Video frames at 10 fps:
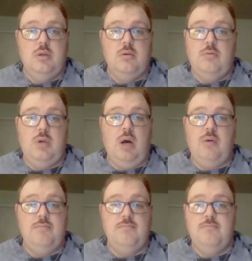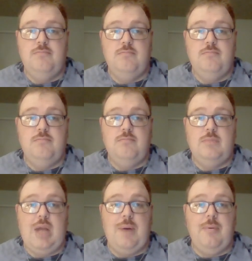No,
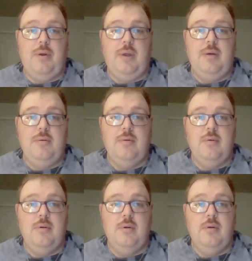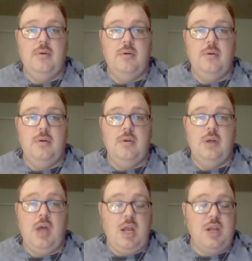not really.
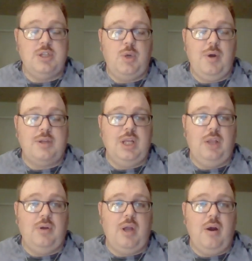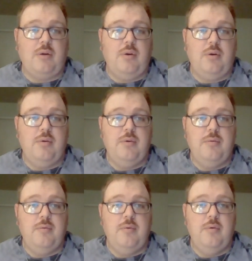He's just a quick standalone character
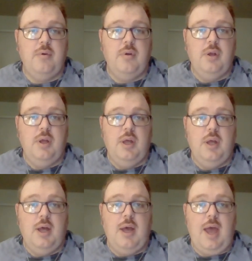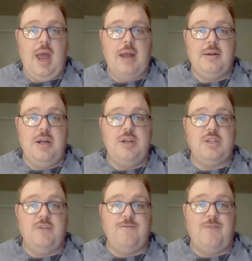and it's
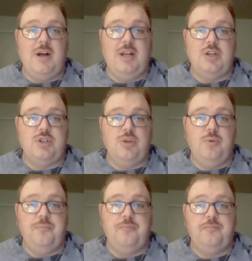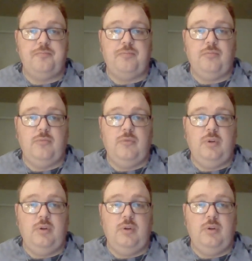just a fun issue. Mm-hmm.